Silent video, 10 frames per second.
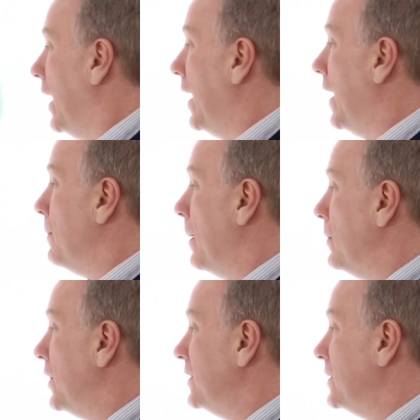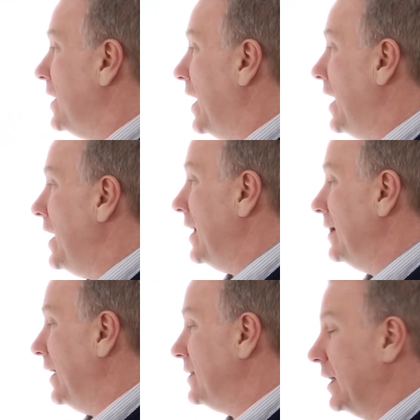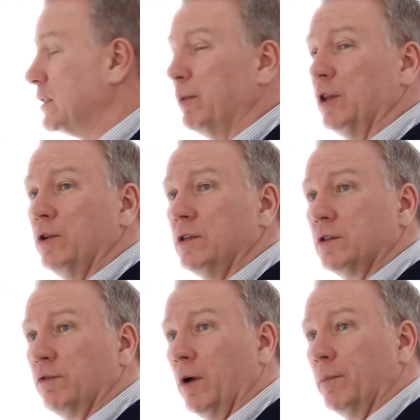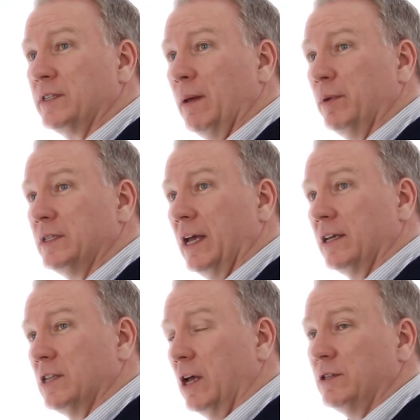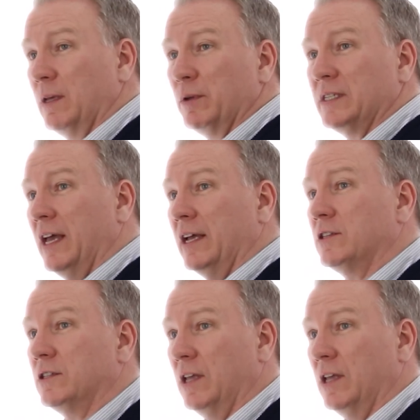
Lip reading: Mother's Day latex balloons from Sempertex. Now, Sempertex,